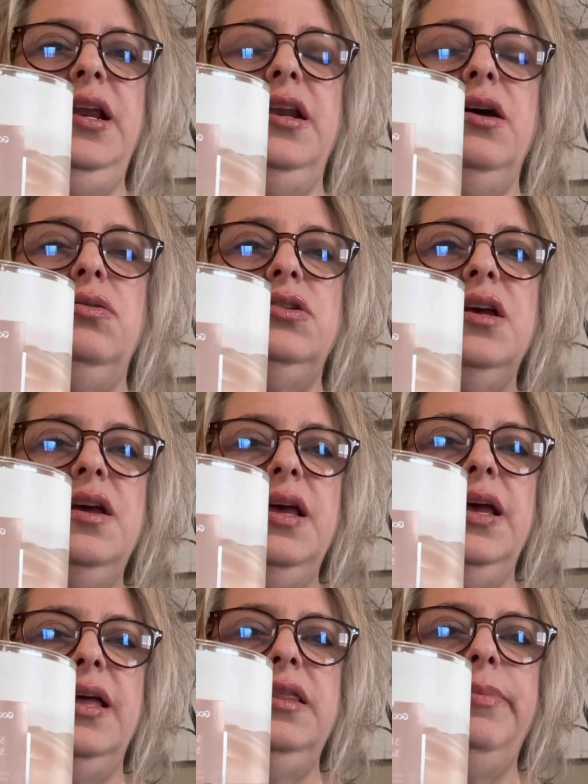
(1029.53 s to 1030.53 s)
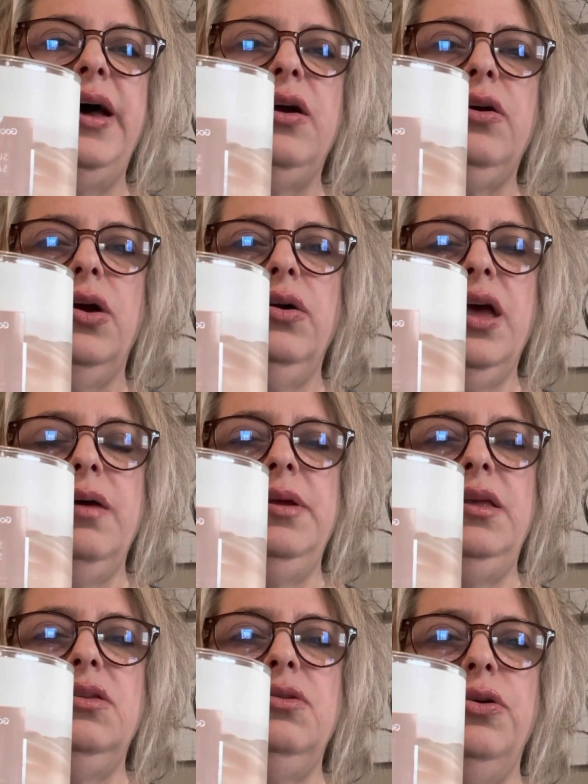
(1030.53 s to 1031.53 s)
note in the background
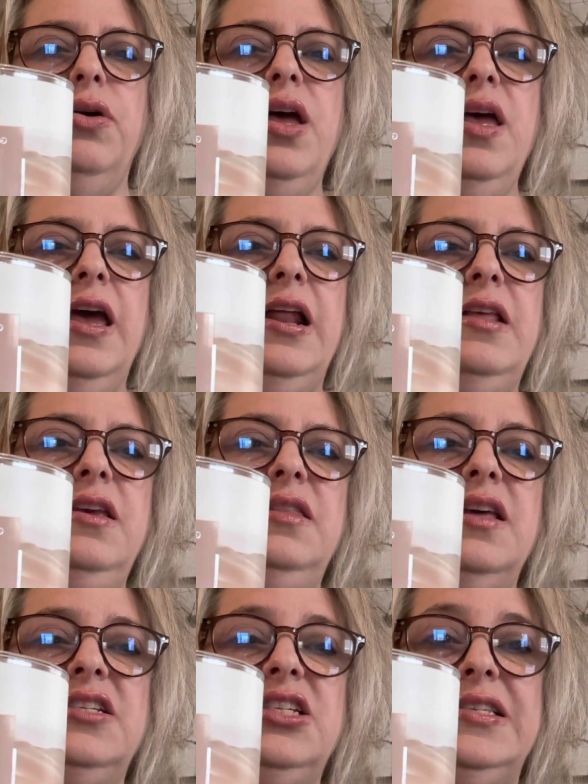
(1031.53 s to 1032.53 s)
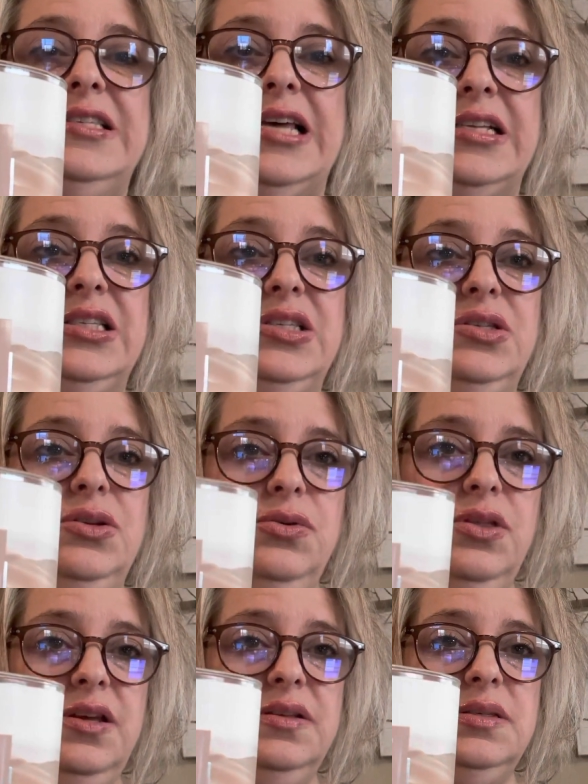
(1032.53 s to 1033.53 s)
coming through. And I think that's just that
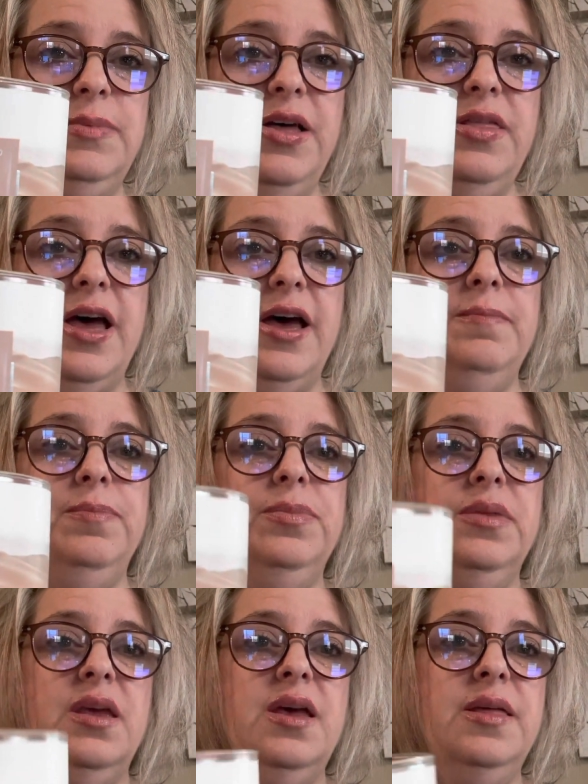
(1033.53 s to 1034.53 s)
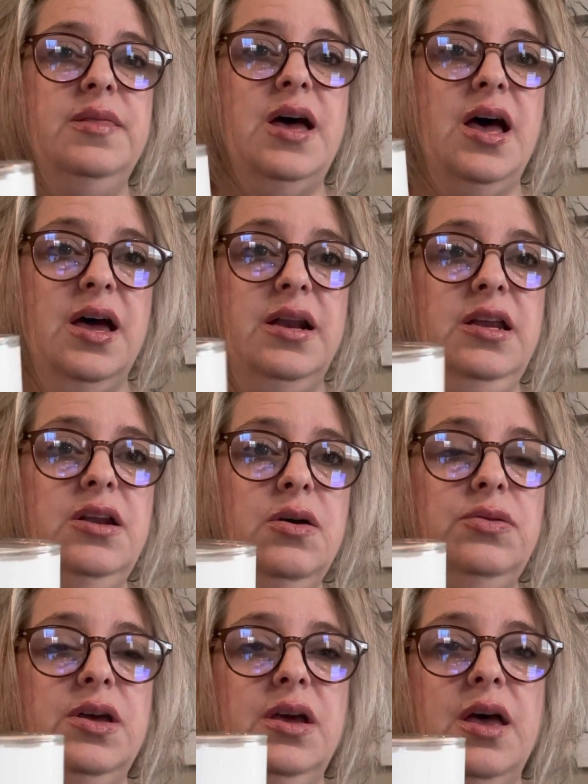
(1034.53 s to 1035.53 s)
soothing smell, that honey
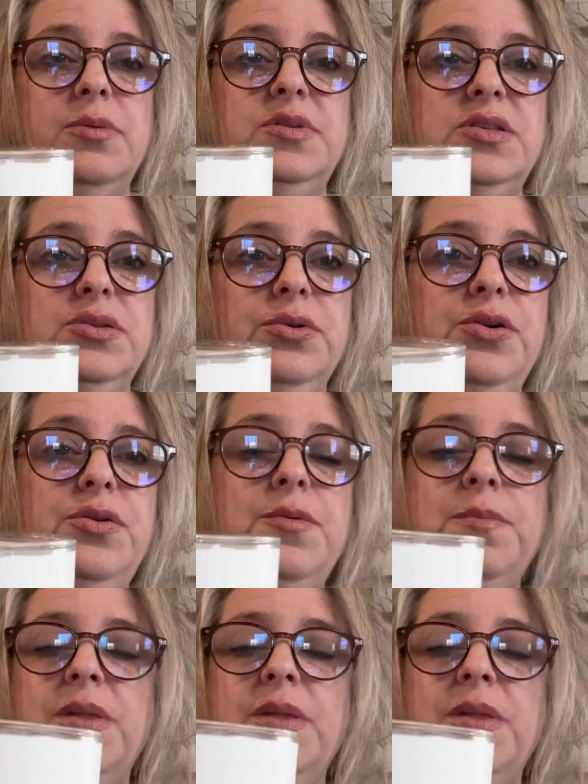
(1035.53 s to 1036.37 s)
note that comes through.